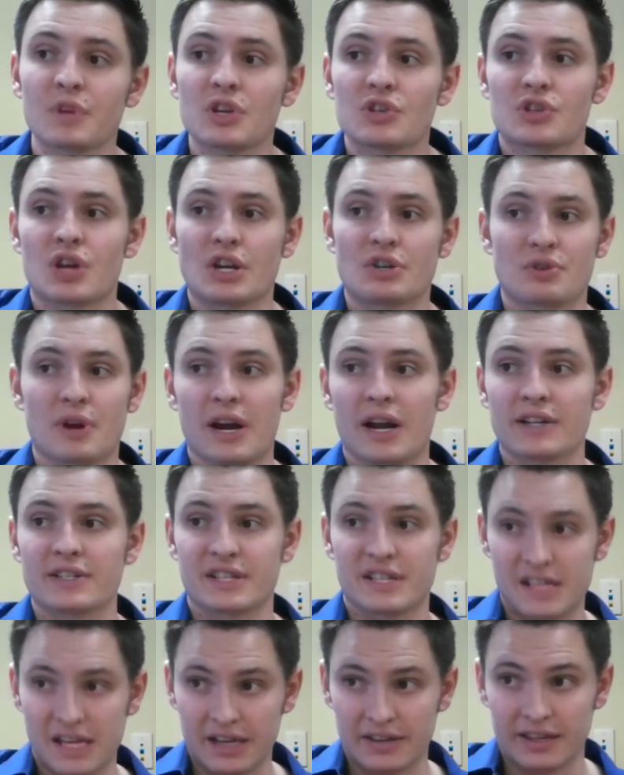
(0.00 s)
So I try not
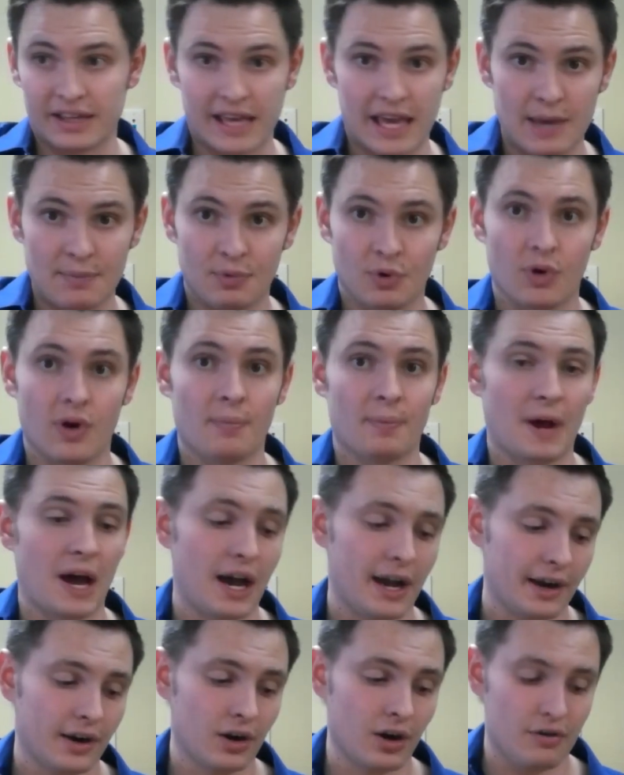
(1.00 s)
to take the capo up higher.